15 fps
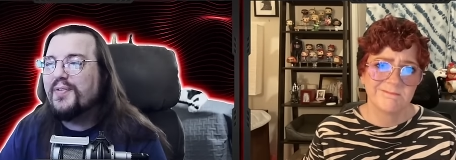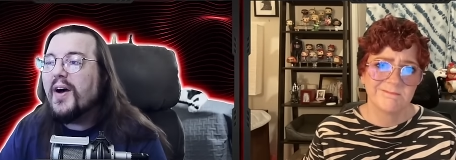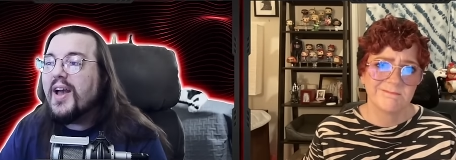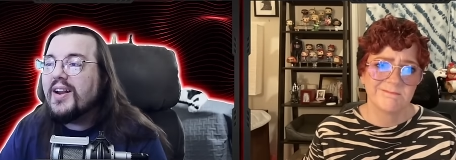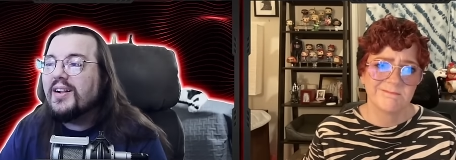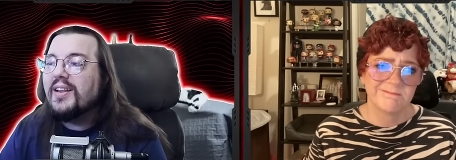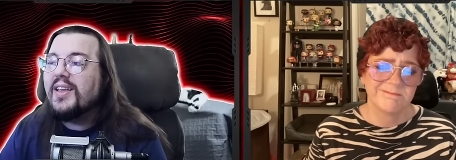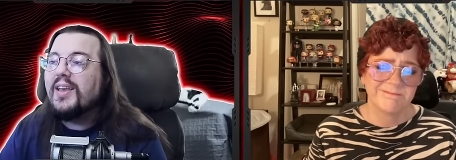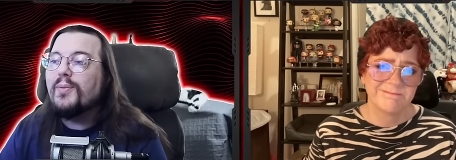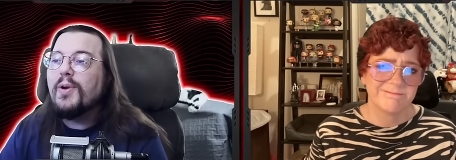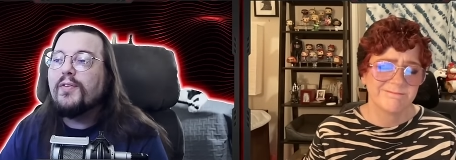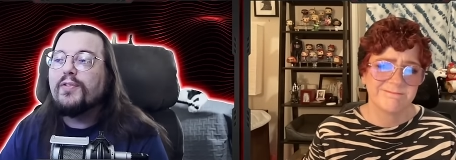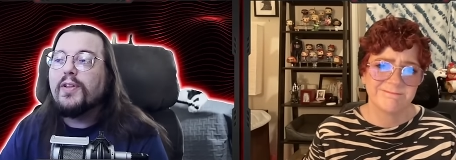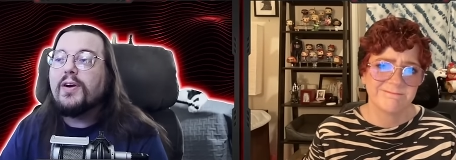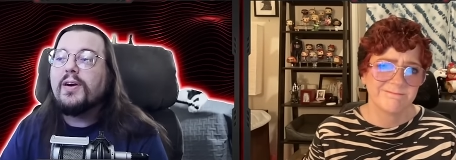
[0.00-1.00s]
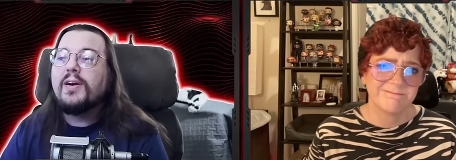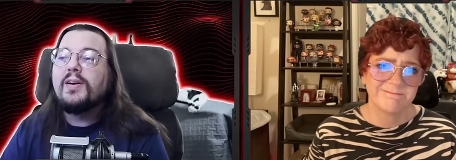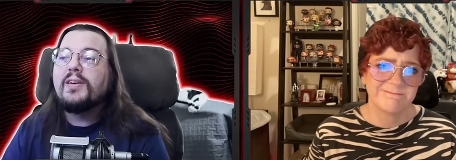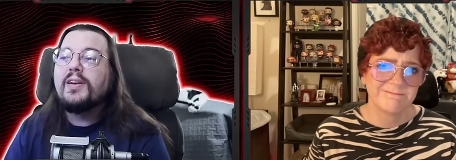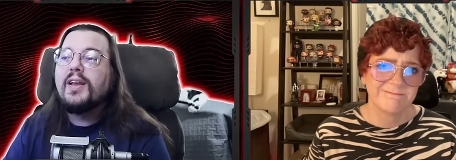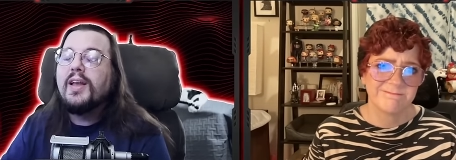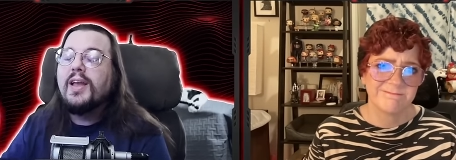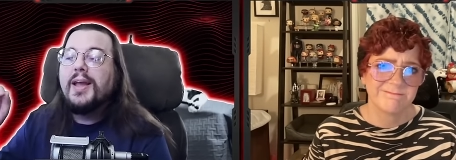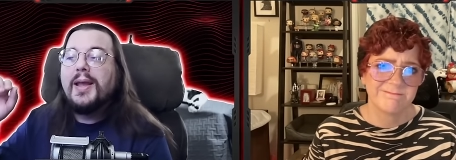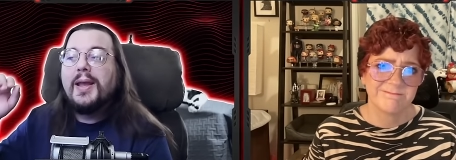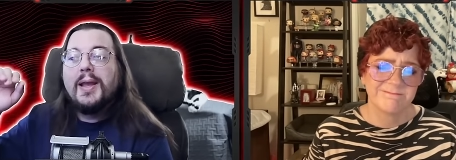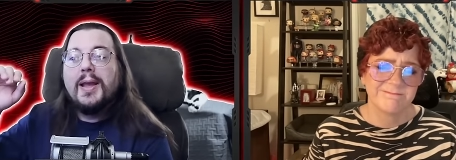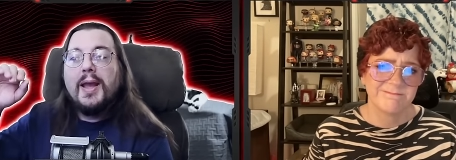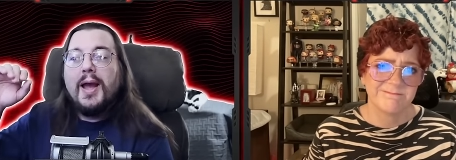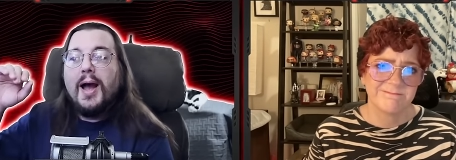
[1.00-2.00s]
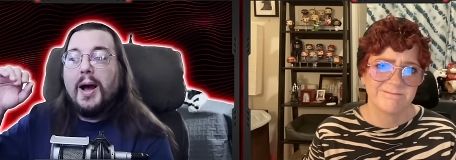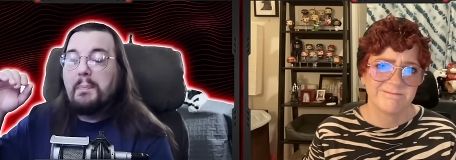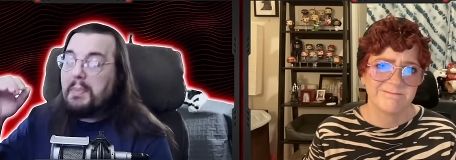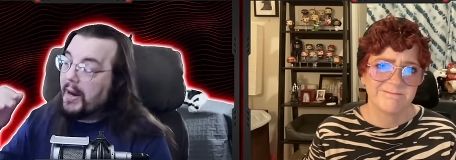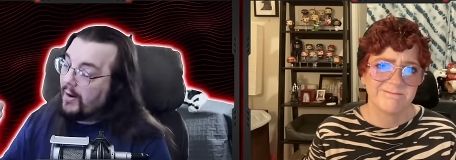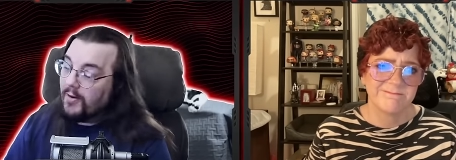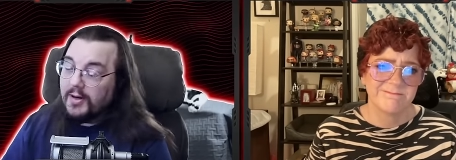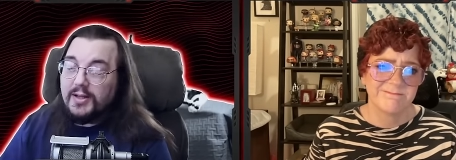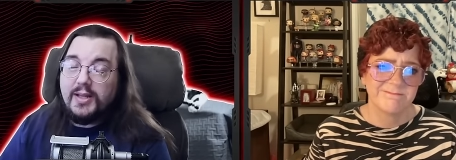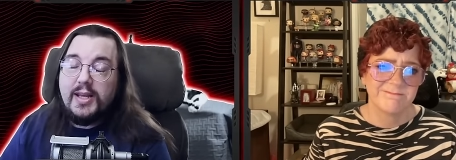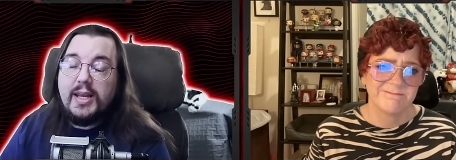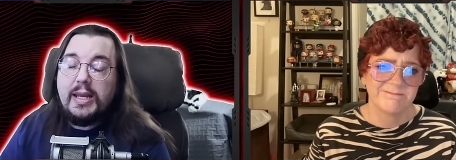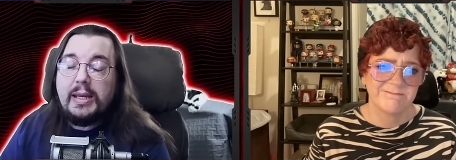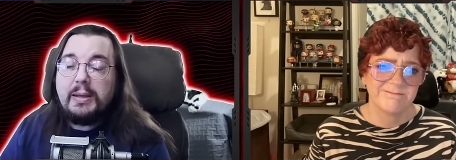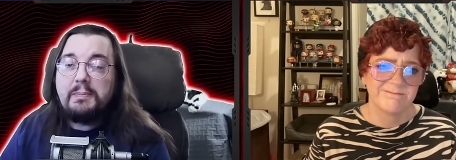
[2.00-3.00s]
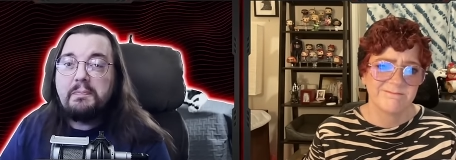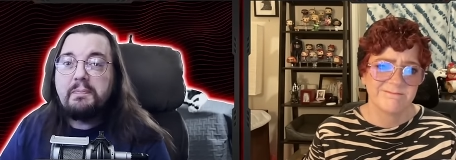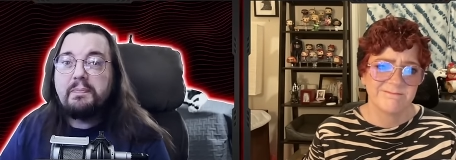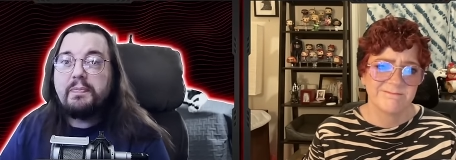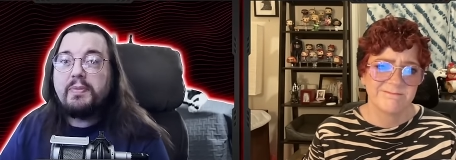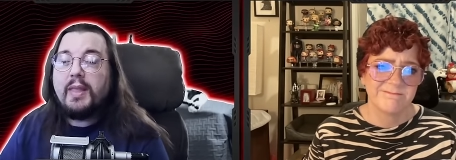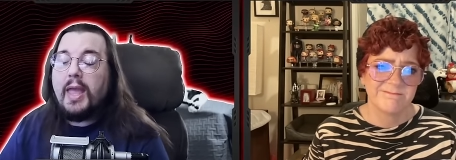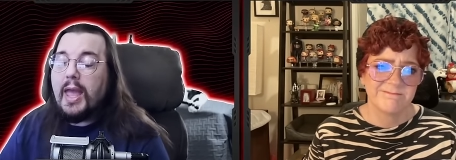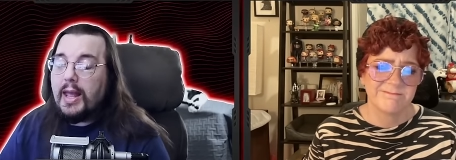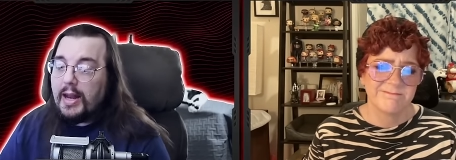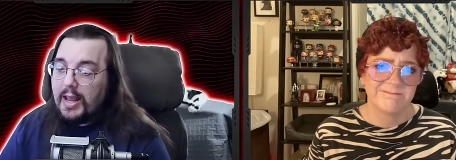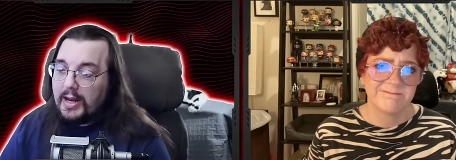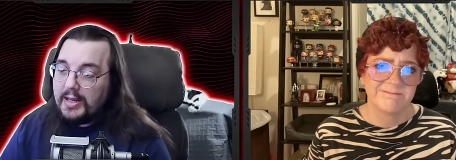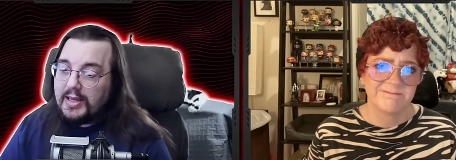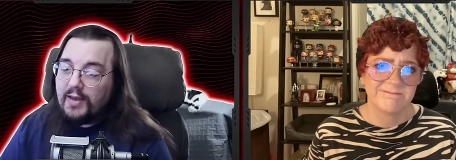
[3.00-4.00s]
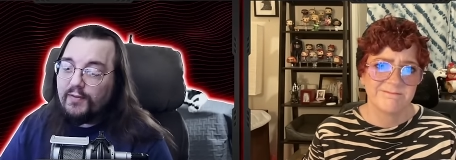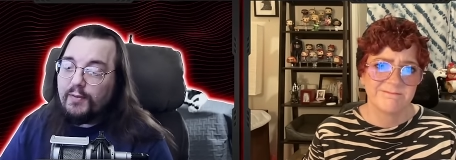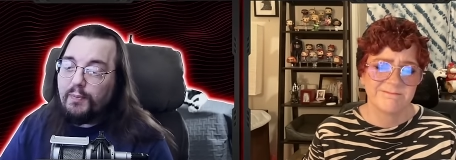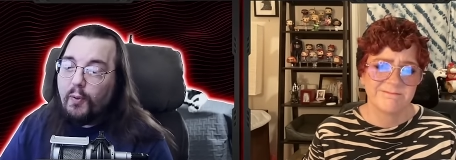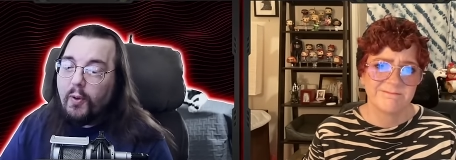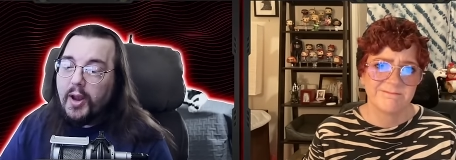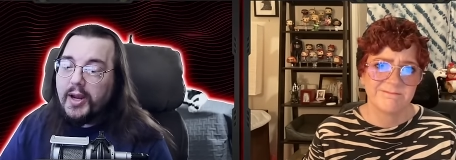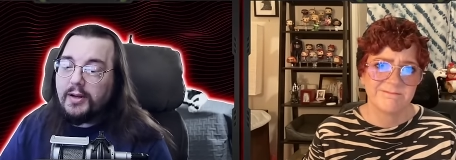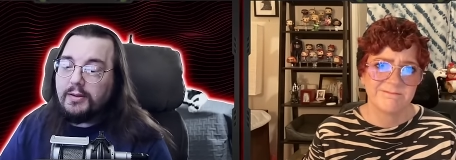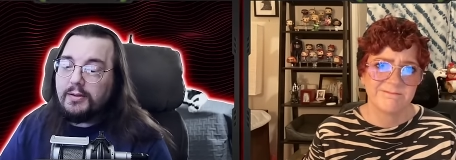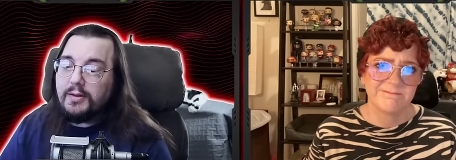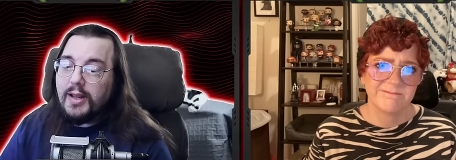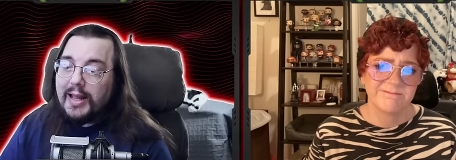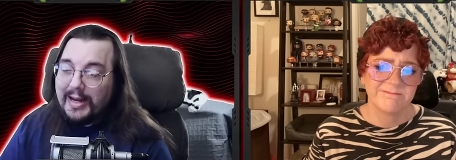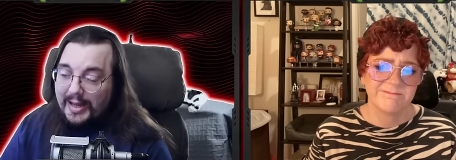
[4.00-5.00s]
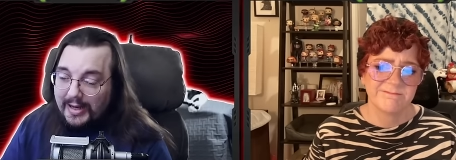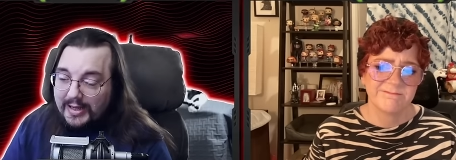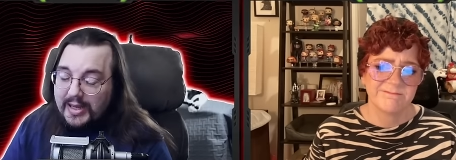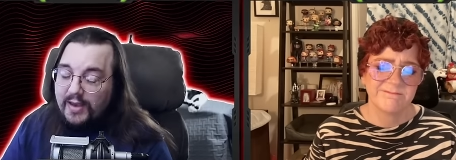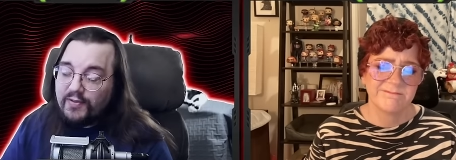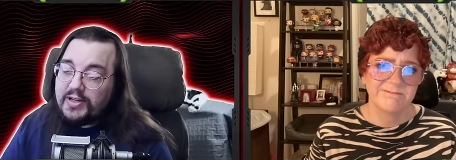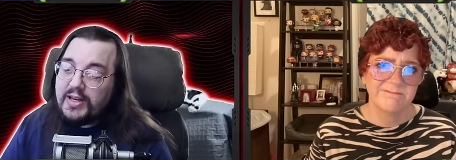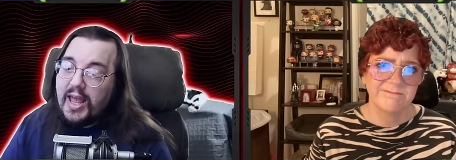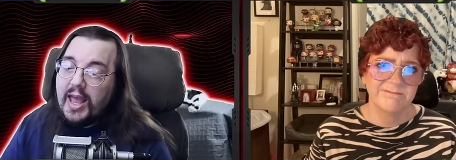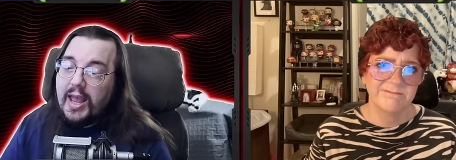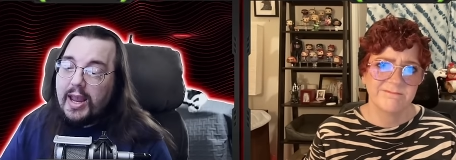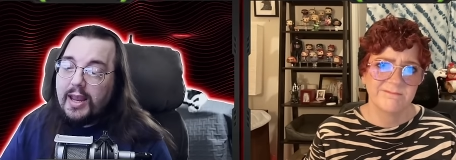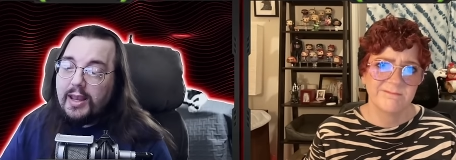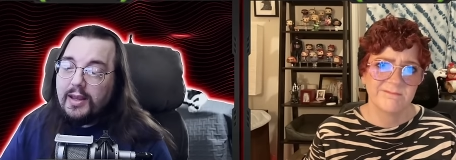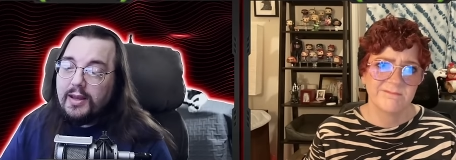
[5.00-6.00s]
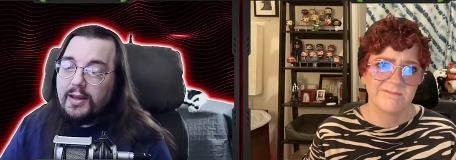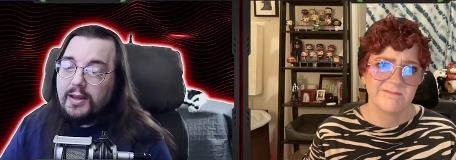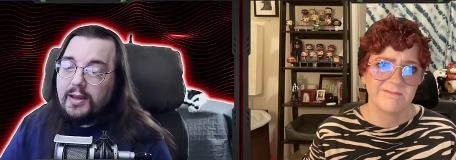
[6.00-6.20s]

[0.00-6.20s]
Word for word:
Speaker 1: and finally, we've learned apparently, at any given point, at any given day,